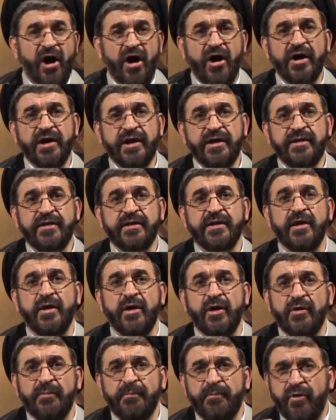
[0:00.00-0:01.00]
eyes,
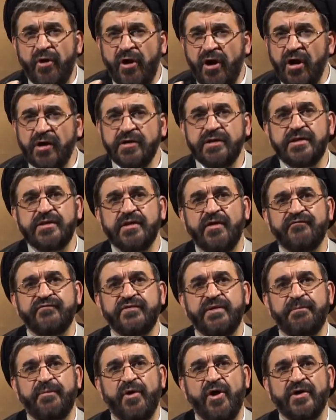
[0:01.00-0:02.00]
parts
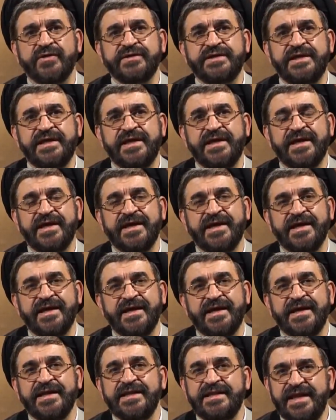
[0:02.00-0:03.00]
of the body,
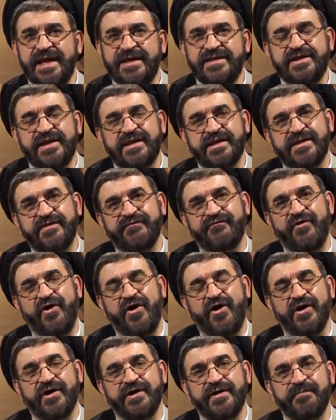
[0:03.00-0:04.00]
they
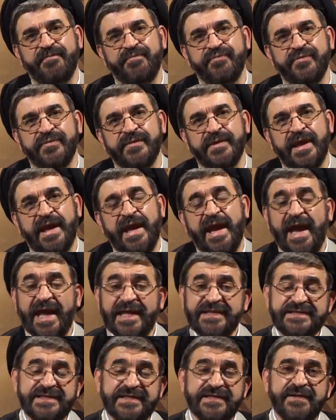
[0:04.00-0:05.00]
testify.
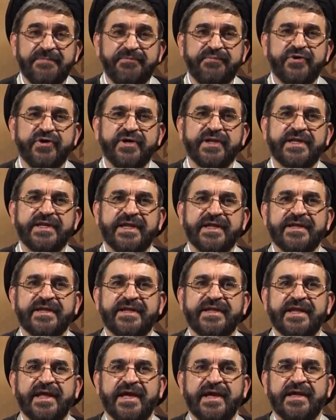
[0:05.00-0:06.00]
Until the person
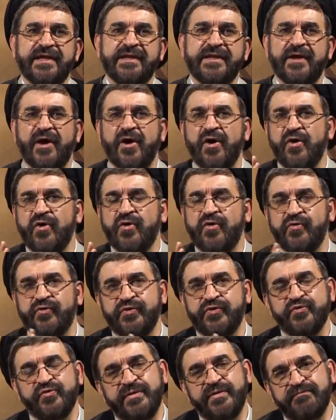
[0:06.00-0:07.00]
says,
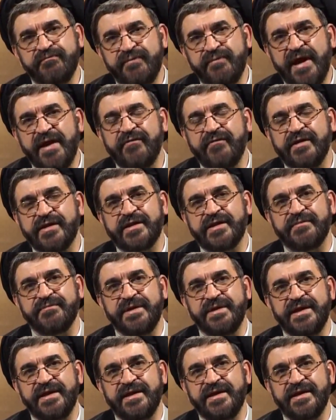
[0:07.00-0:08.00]
oh, you embarrassed
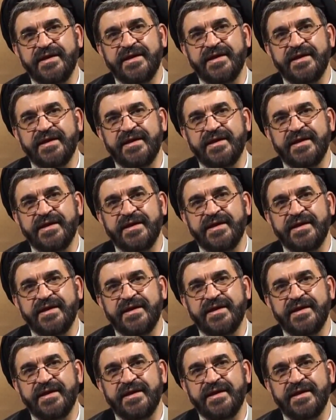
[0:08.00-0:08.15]
me.